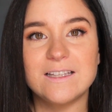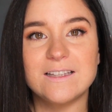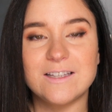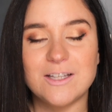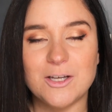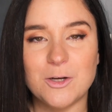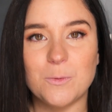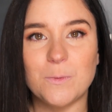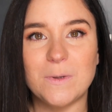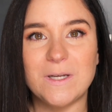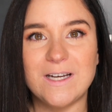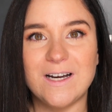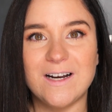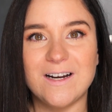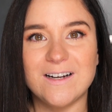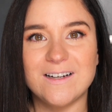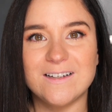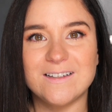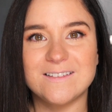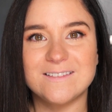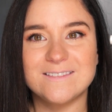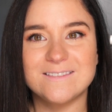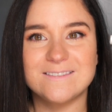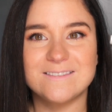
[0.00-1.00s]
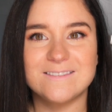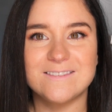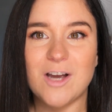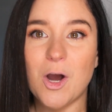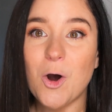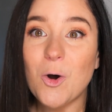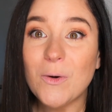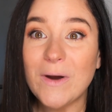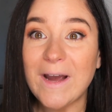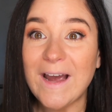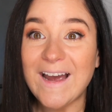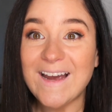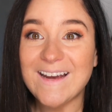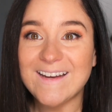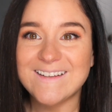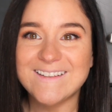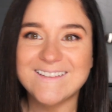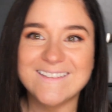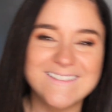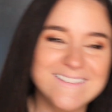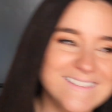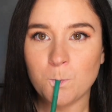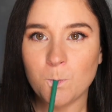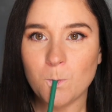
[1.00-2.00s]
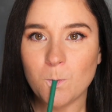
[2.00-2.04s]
there we are. Okay.